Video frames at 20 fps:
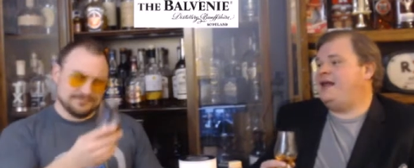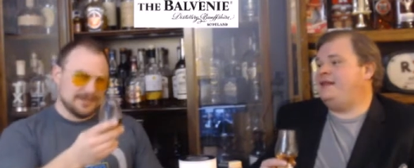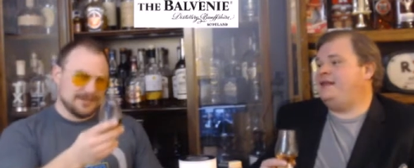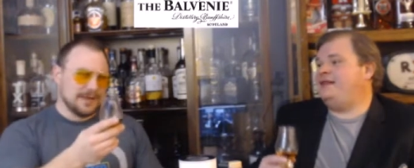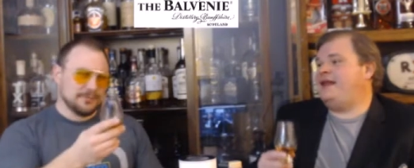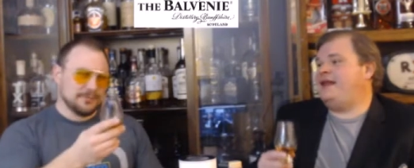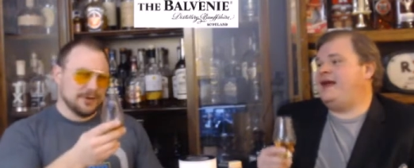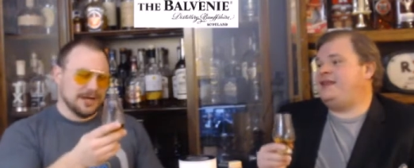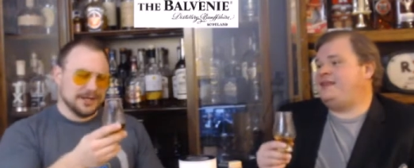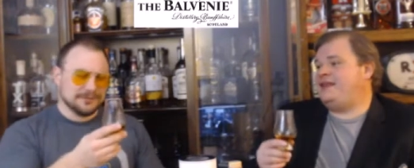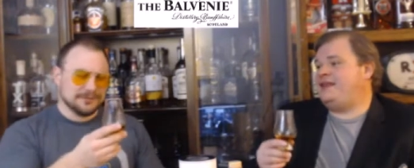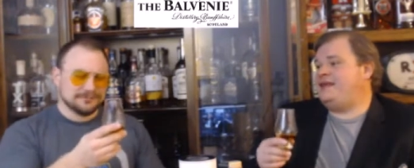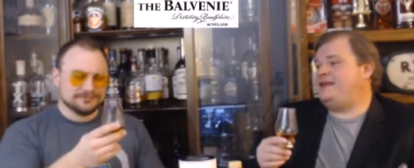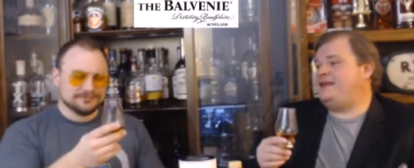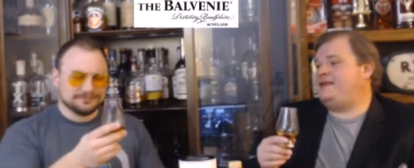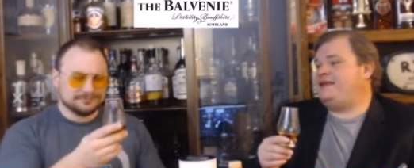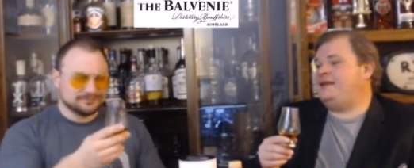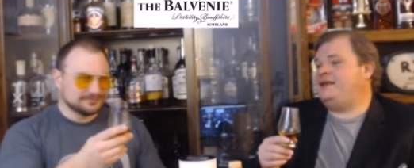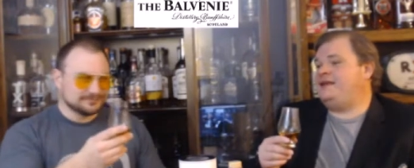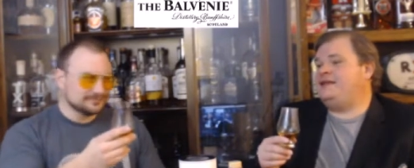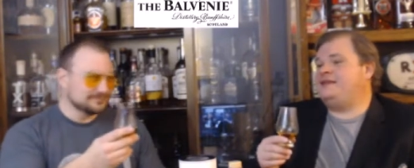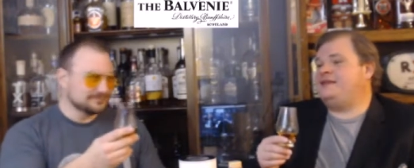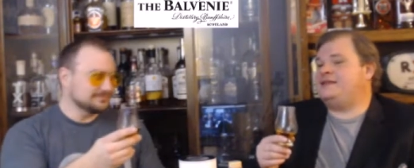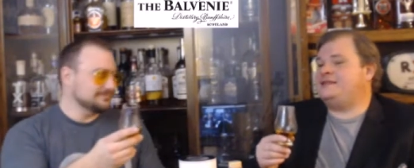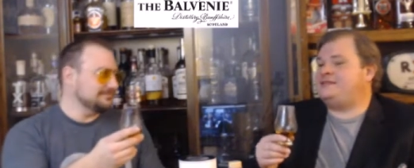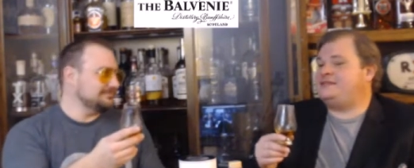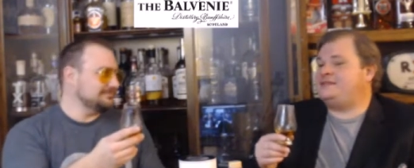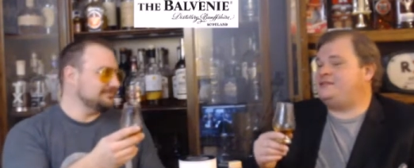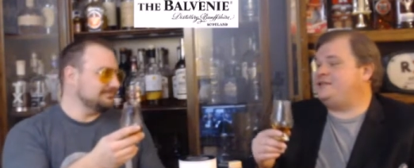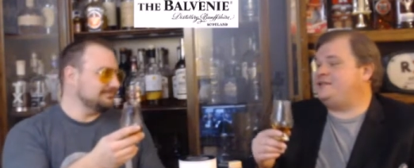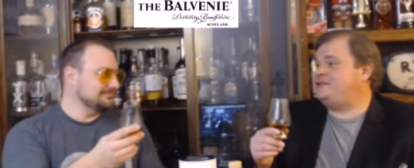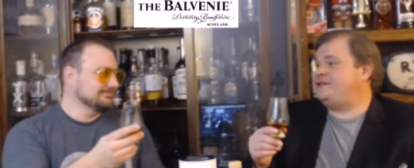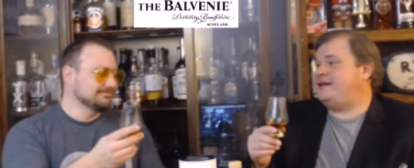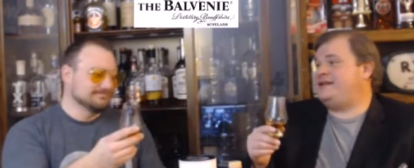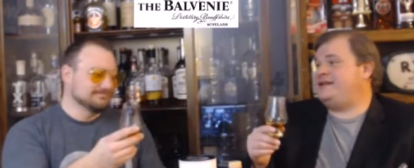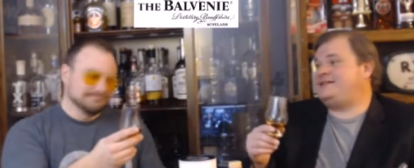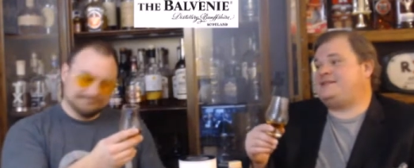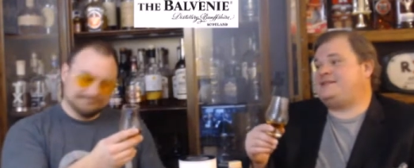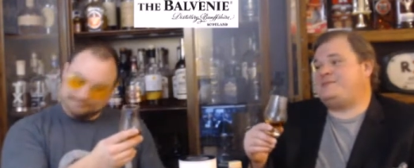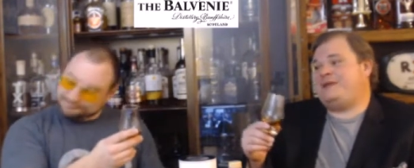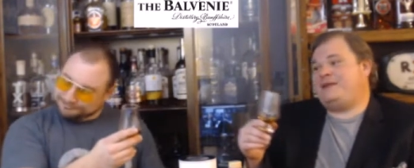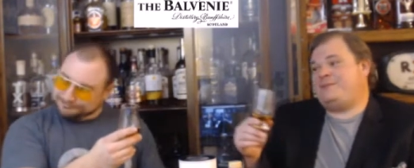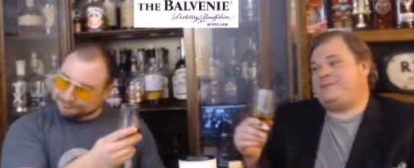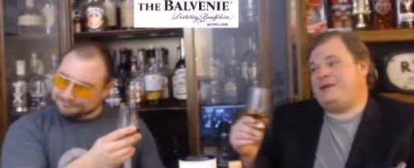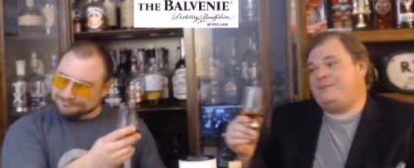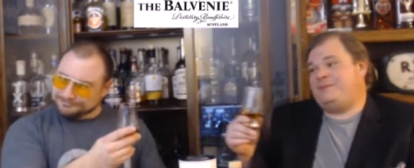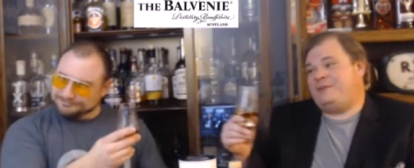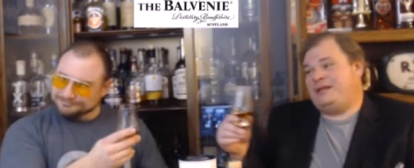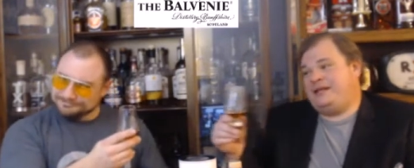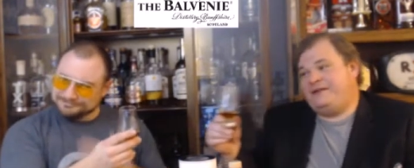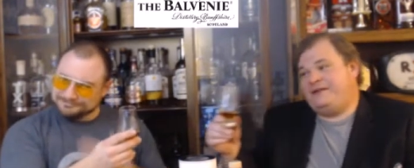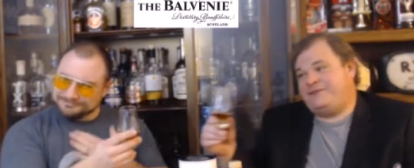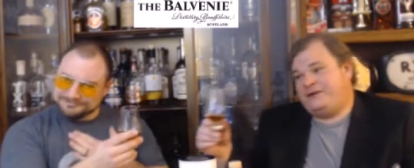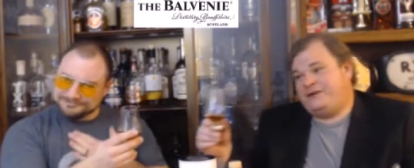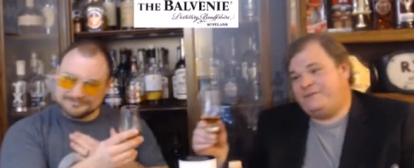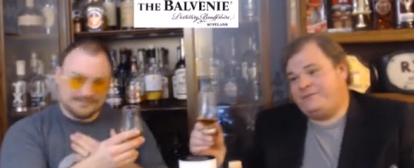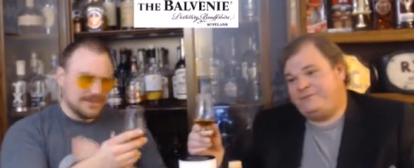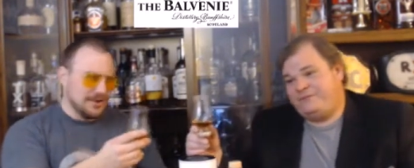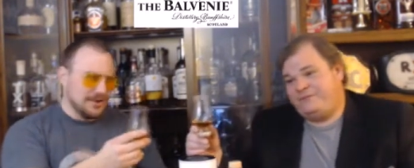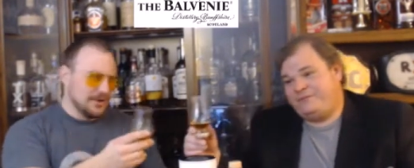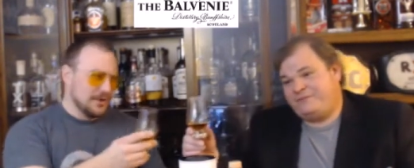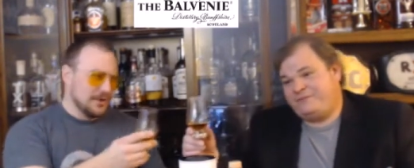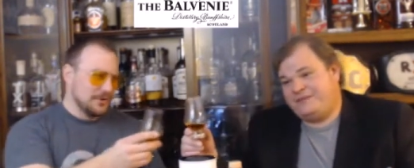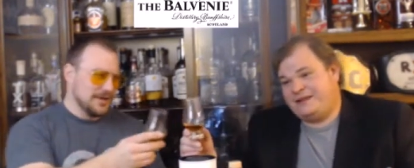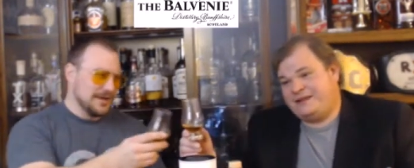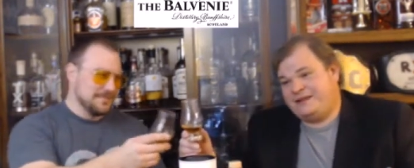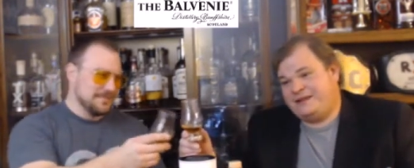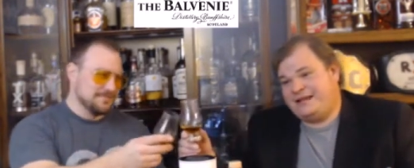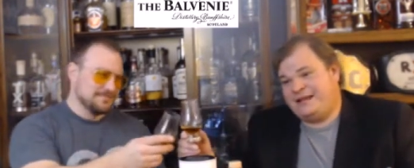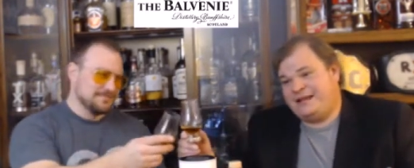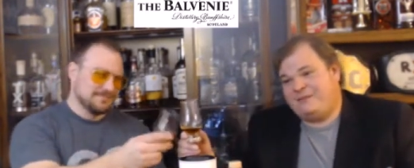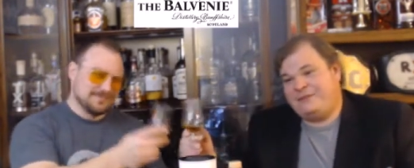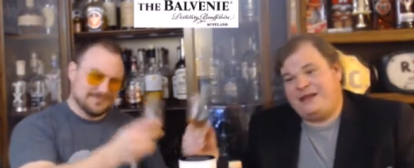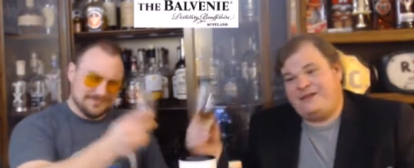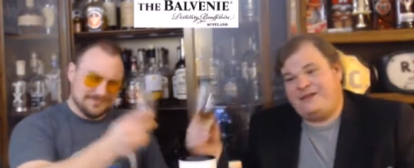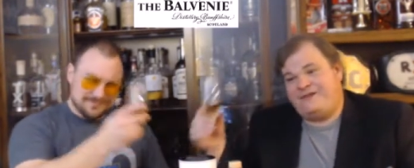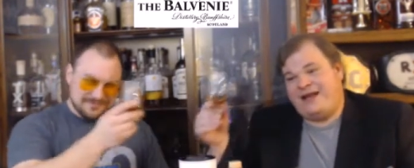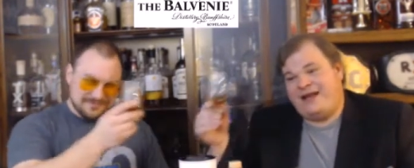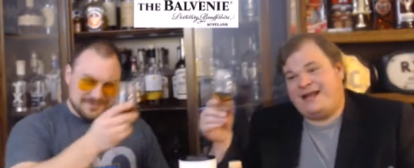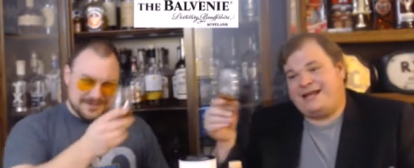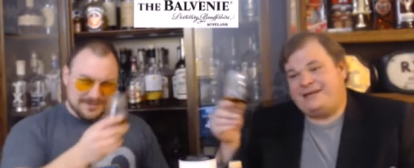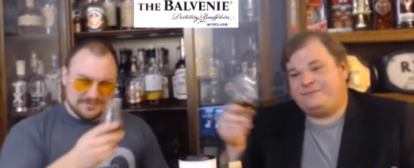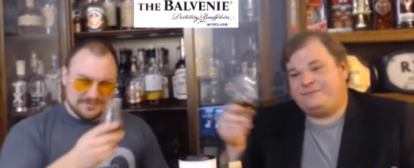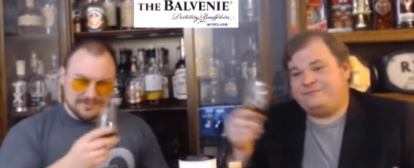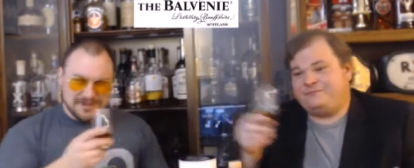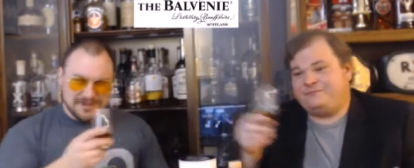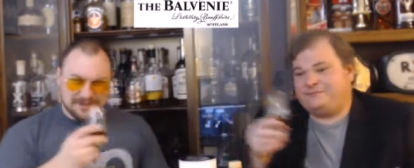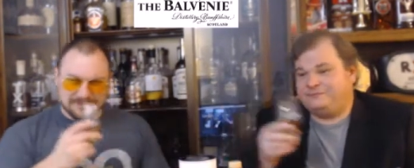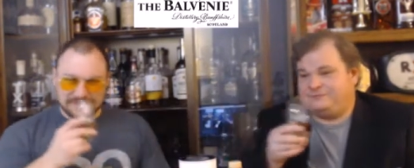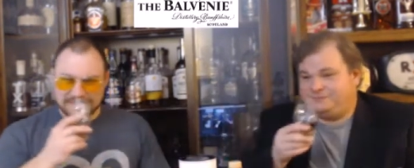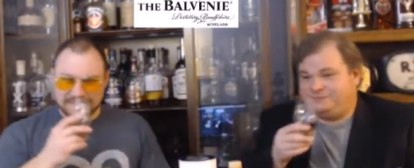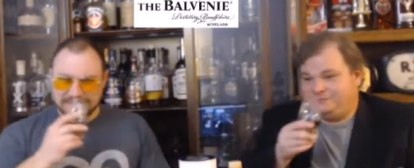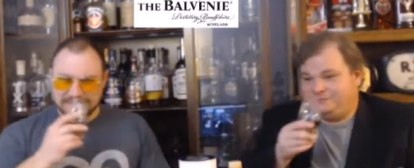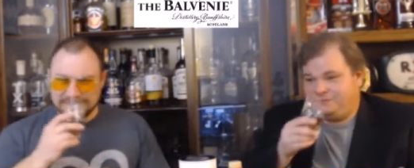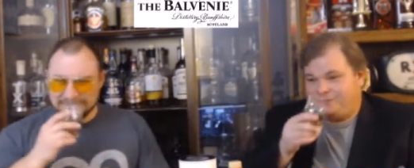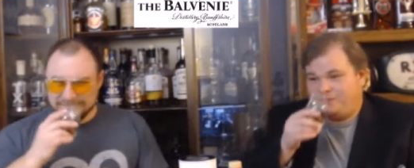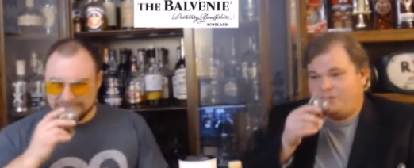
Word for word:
Speaker 1: I'm I think this is your chance to make me a believer. Okay. In Balvenie. Balvenie.